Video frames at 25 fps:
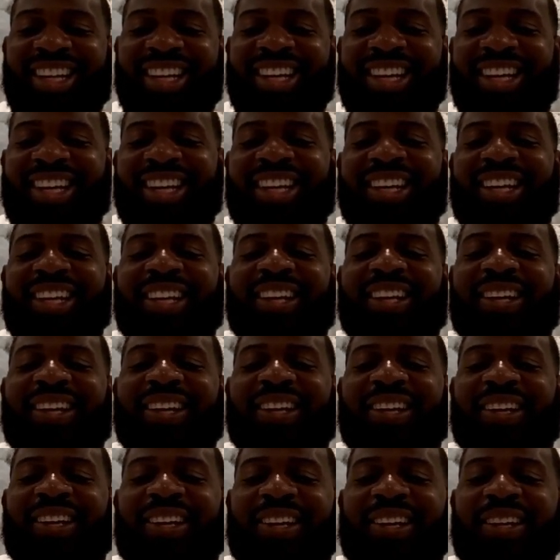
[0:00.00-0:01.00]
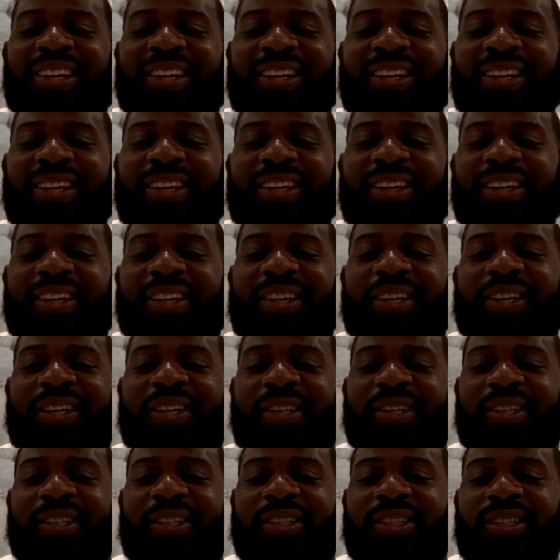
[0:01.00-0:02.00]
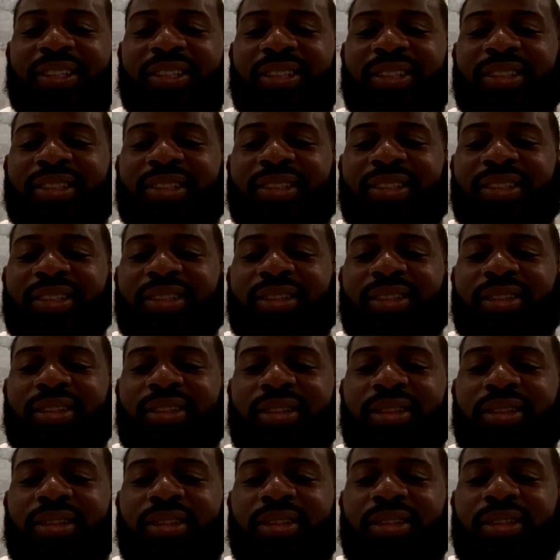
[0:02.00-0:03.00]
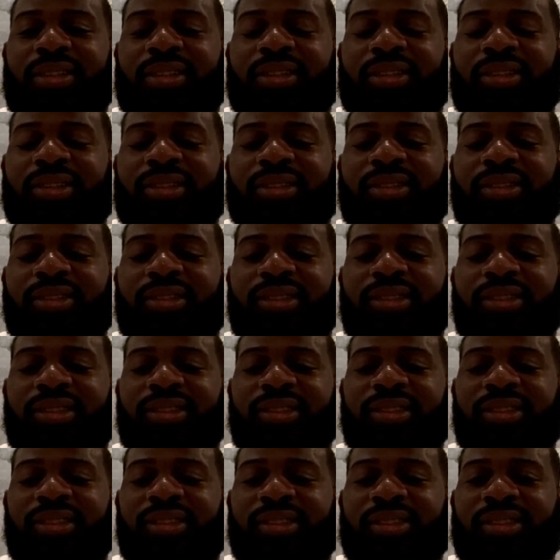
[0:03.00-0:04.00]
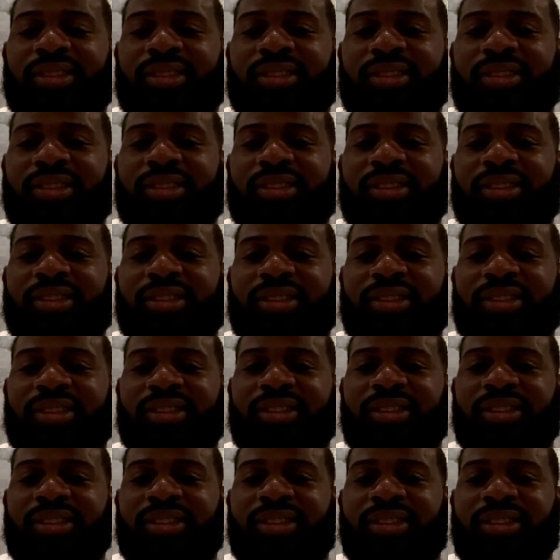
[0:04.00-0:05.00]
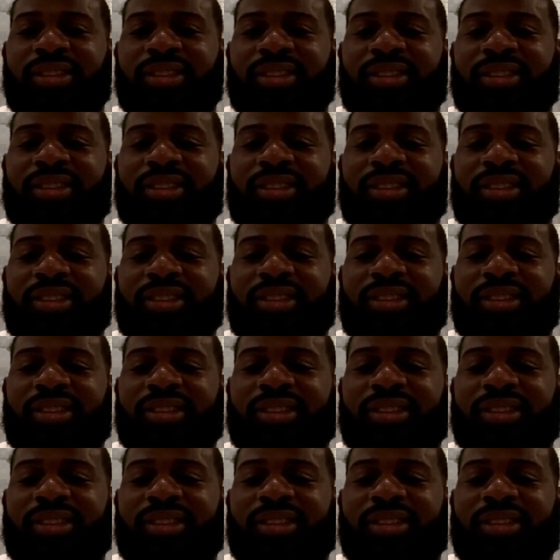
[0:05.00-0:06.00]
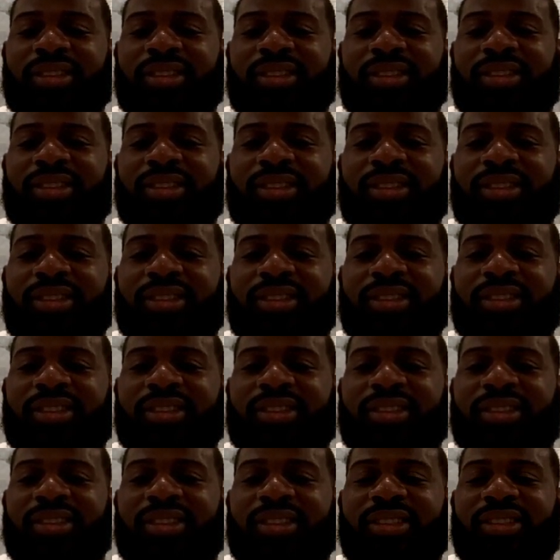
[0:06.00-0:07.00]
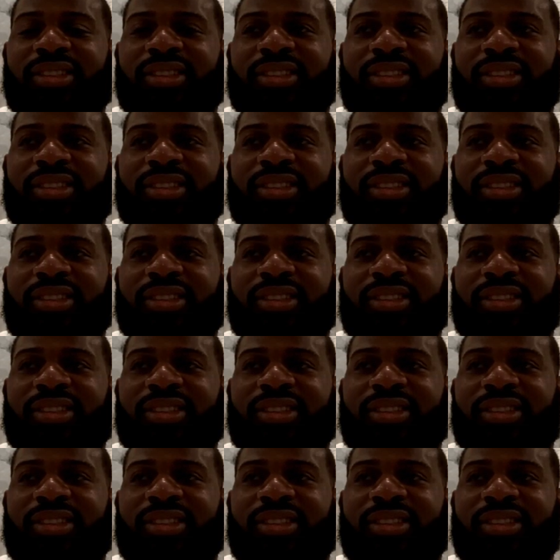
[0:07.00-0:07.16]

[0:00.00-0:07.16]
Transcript: This person isn't speaking.